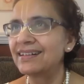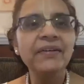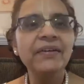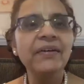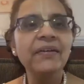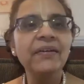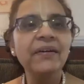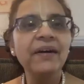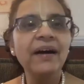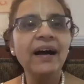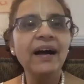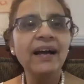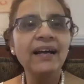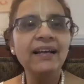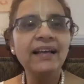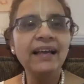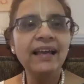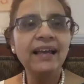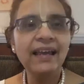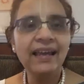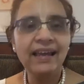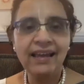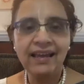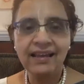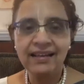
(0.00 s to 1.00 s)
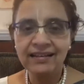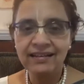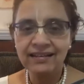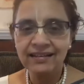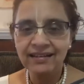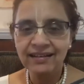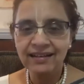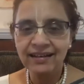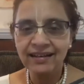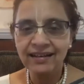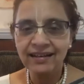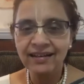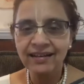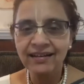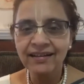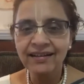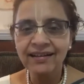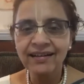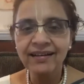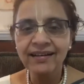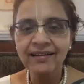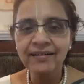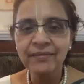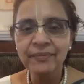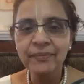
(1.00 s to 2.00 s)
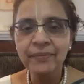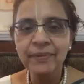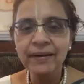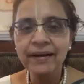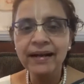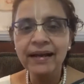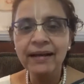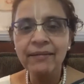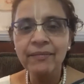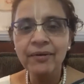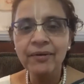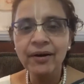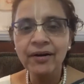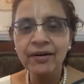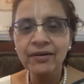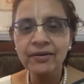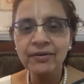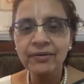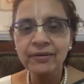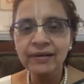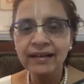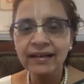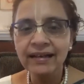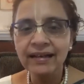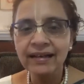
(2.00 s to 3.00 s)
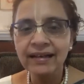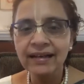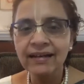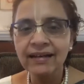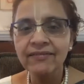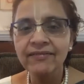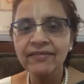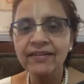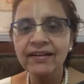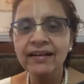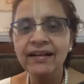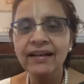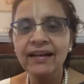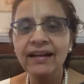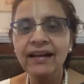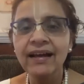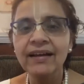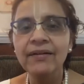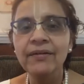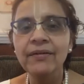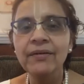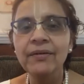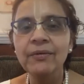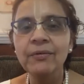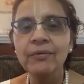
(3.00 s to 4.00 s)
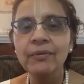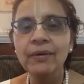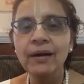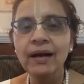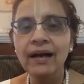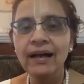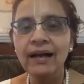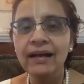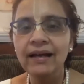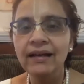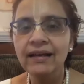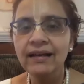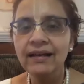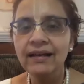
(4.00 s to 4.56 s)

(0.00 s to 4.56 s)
know, I can, but I'm not doing it every day. I don't know why.